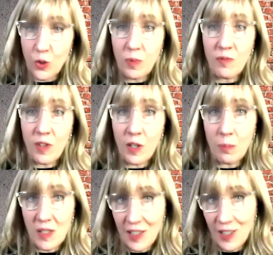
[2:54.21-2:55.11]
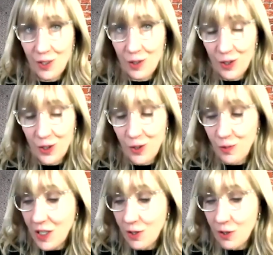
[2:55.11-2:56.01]
You've been very busy here this new
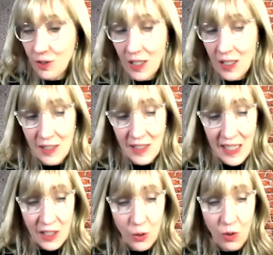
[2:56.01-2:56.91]
year, uh, Dan.